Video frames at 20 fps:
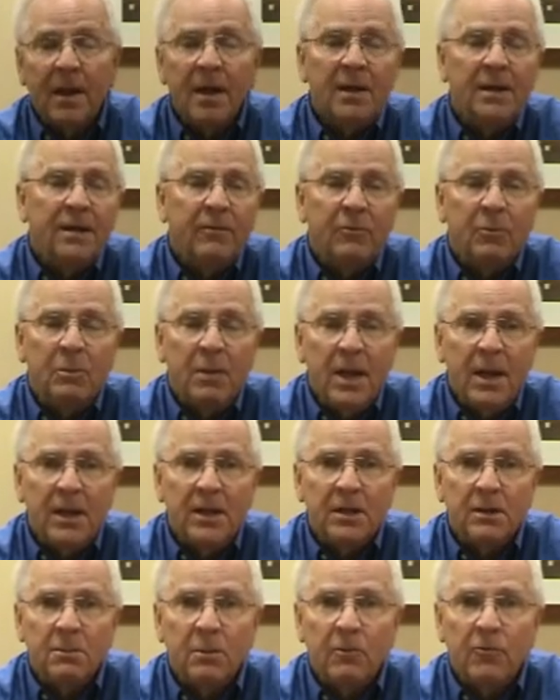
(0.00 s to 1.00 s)
I had never
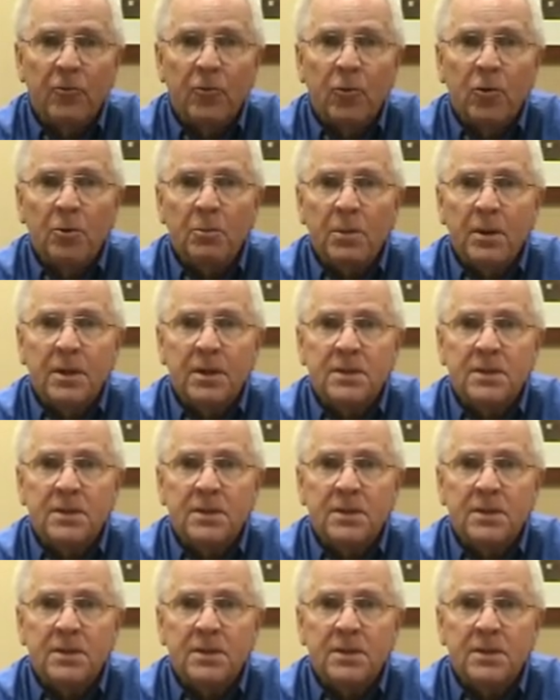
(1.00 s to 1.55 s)
painted before, but